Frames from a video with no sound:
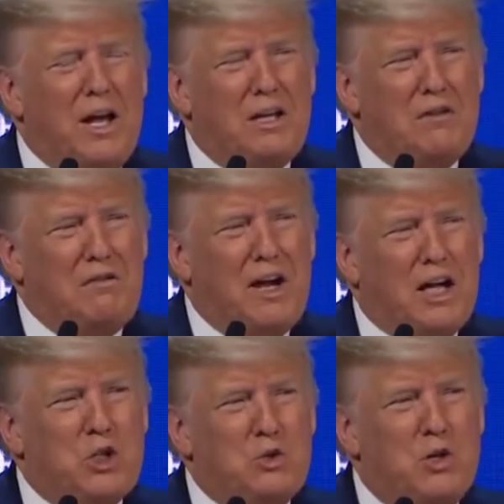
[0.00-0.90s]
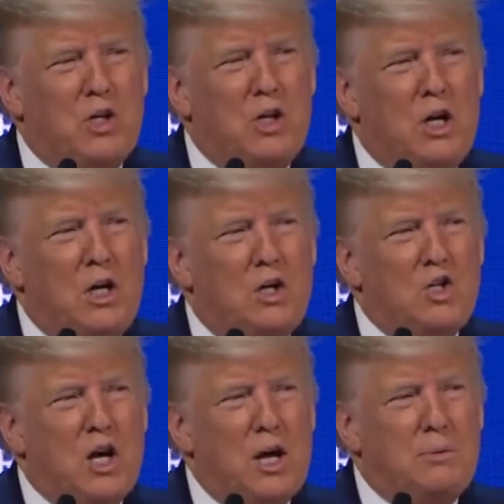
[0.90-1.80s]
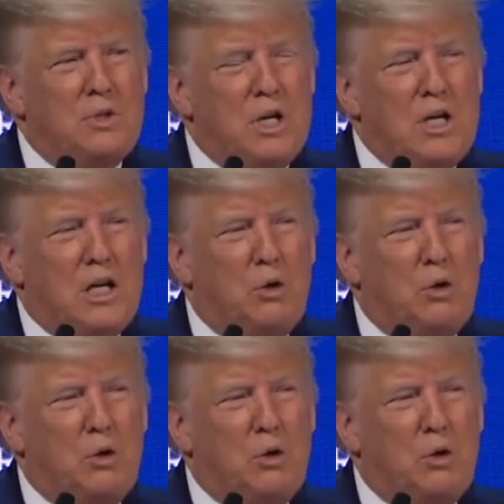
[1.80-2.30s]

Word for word: manufacturing jobs.